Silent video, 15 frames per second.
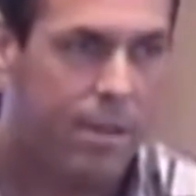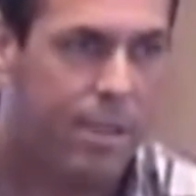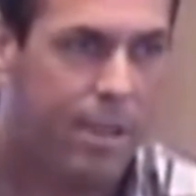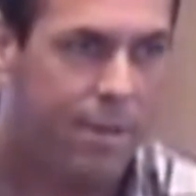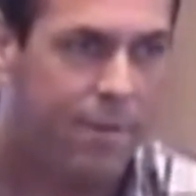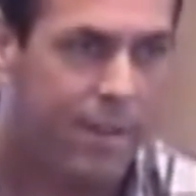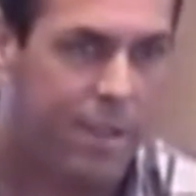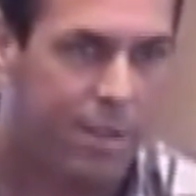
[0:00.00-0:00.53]

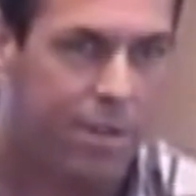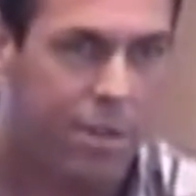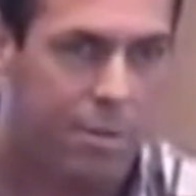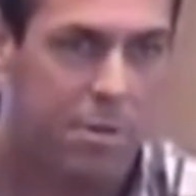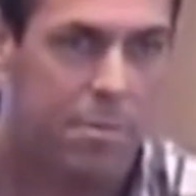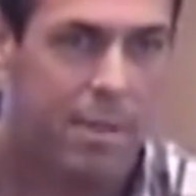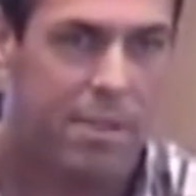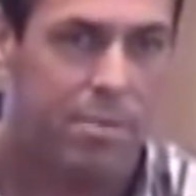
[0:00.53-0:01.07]
and I finally took
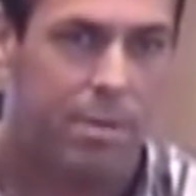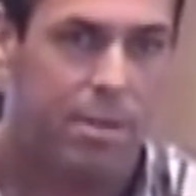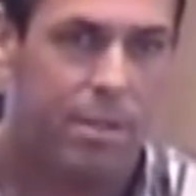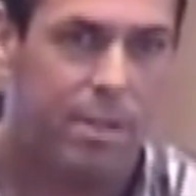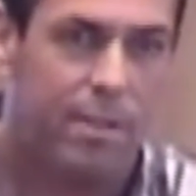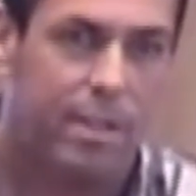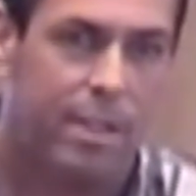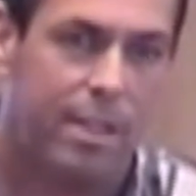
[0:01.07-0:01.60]

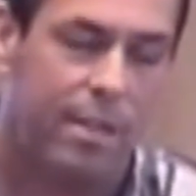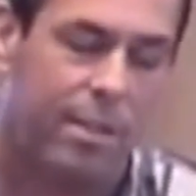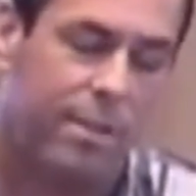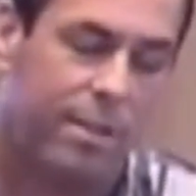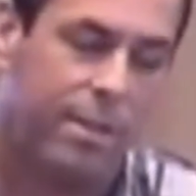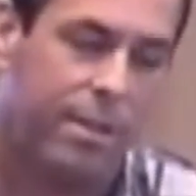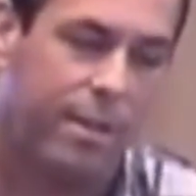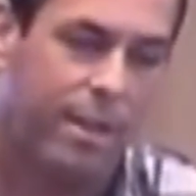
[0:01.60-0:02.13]
responsibility, saying,
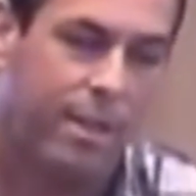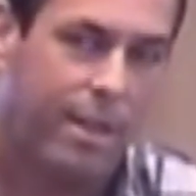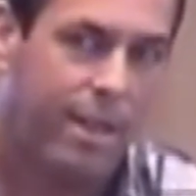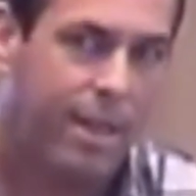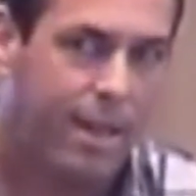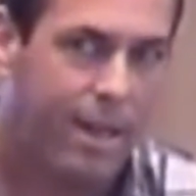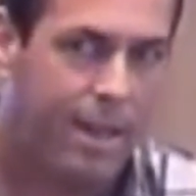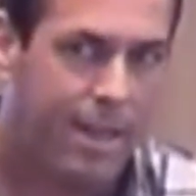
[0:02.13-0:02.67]
listen,
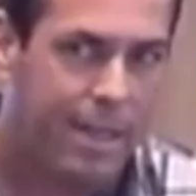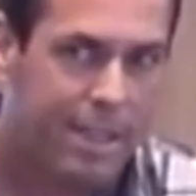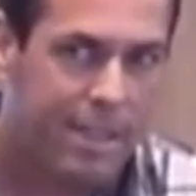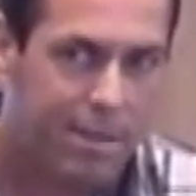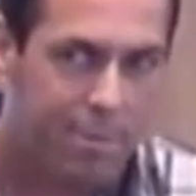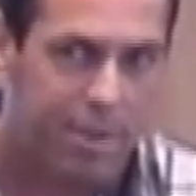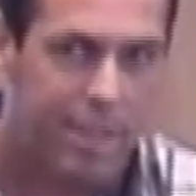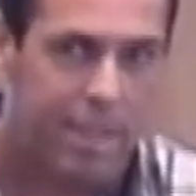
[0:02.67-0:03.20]
I
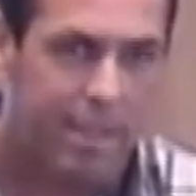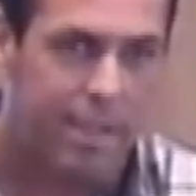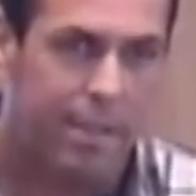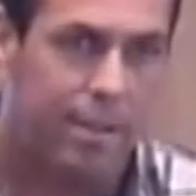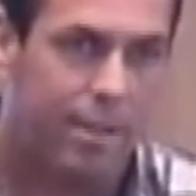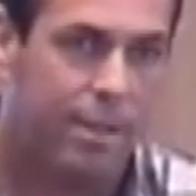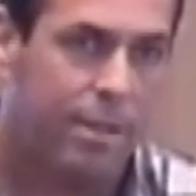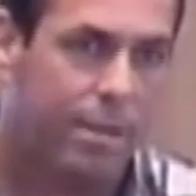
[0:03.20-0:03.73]
did what I did.